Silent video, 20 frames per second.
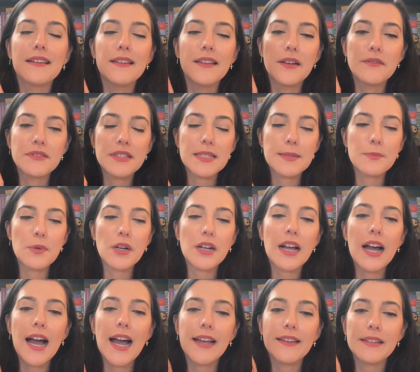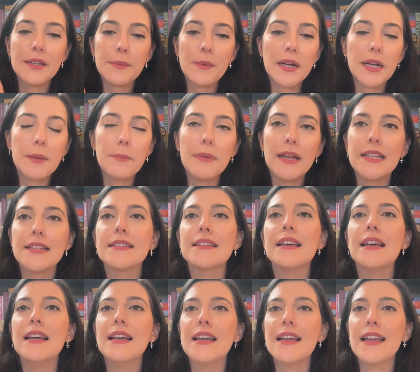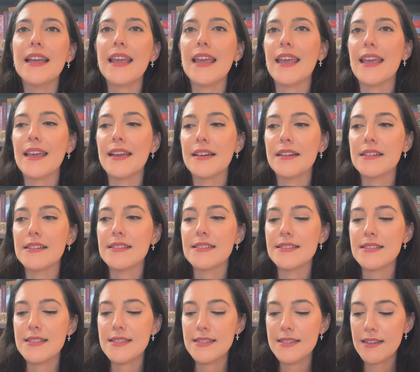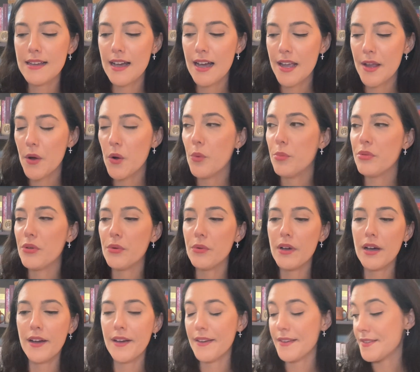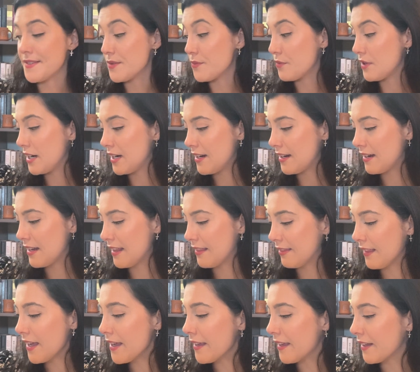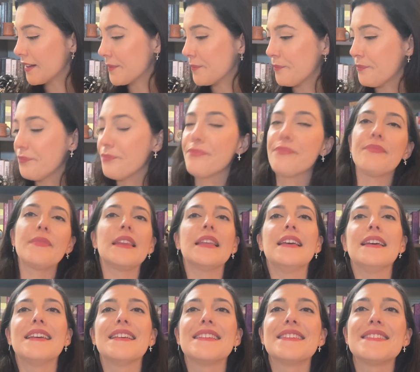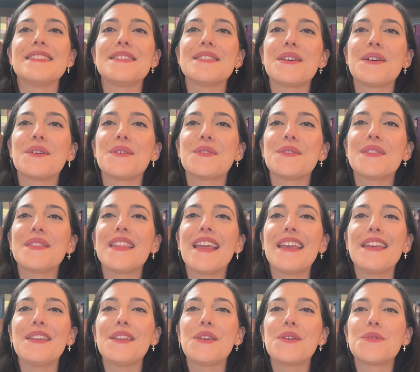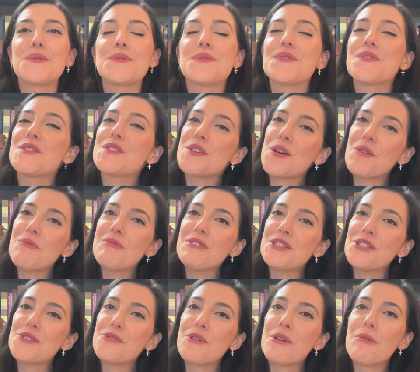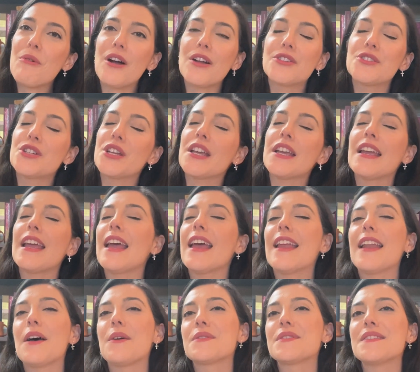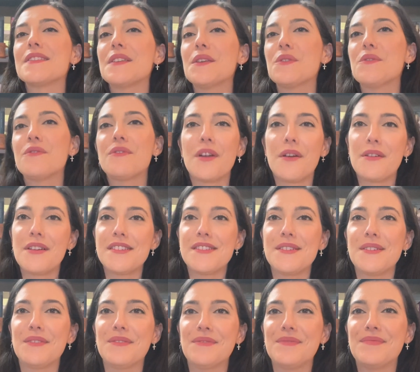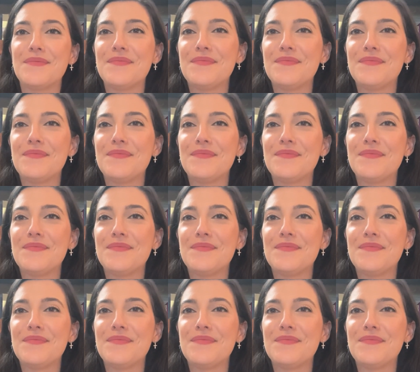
Love this book. Highly recommend. And I hope you guys read it and like it. So thank you so much for watching, and I'll see you very soon.